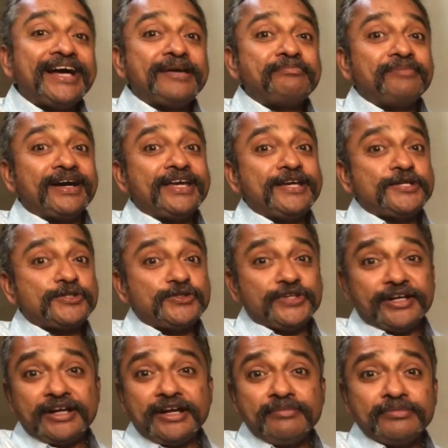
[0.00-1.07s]
Mahesh
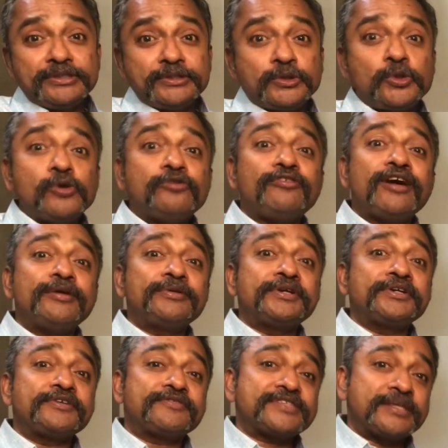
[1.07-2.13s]
Jayaraman,
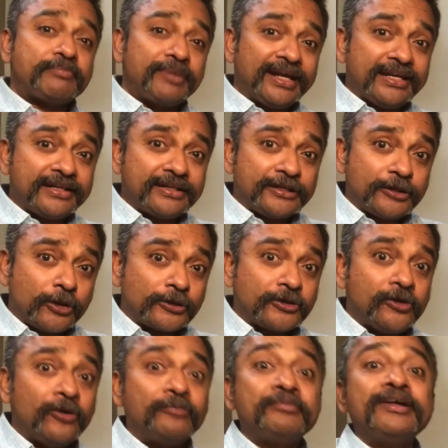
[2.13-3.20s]
co-founder of
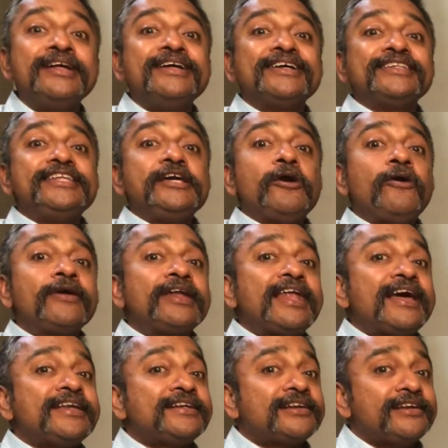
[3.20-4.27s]
Sepalika.com, the
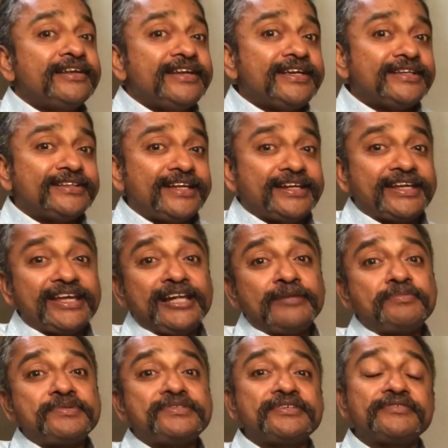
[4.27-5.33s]
online clinic that
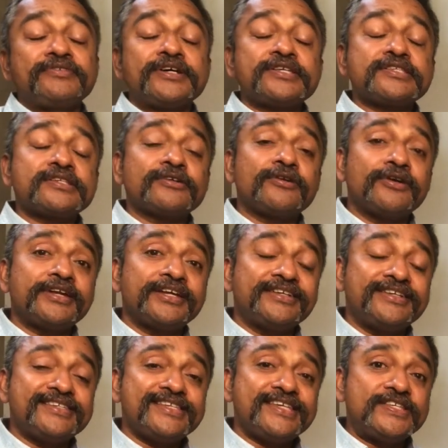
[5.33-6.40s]
helps reverse chronic
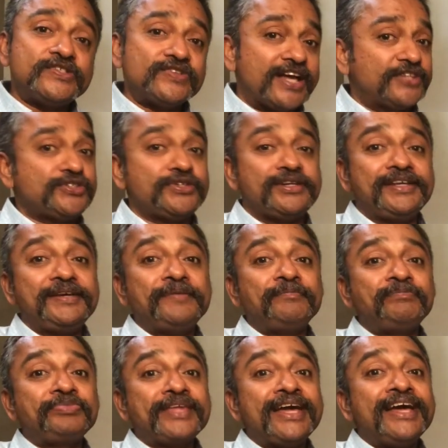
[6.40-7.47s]
disease naturally.
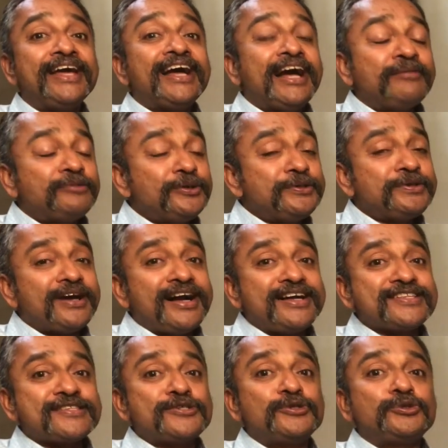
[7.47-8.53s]
I'm going to
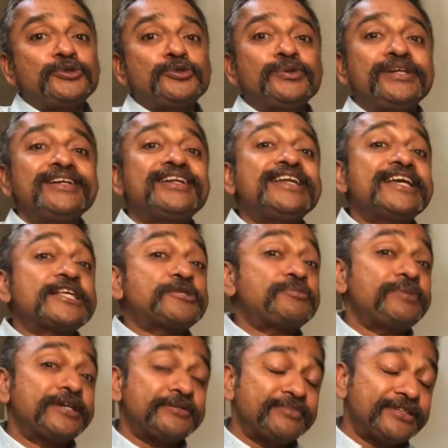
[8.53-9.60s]
ask you to do a little
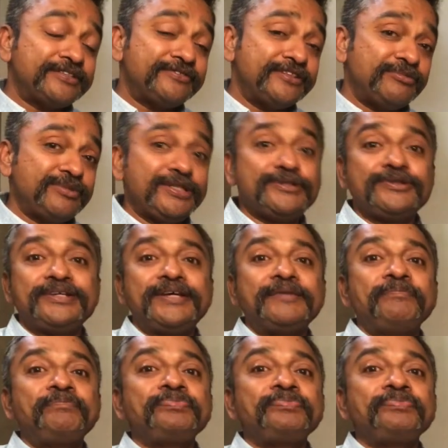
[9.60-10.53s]
experiment with me today.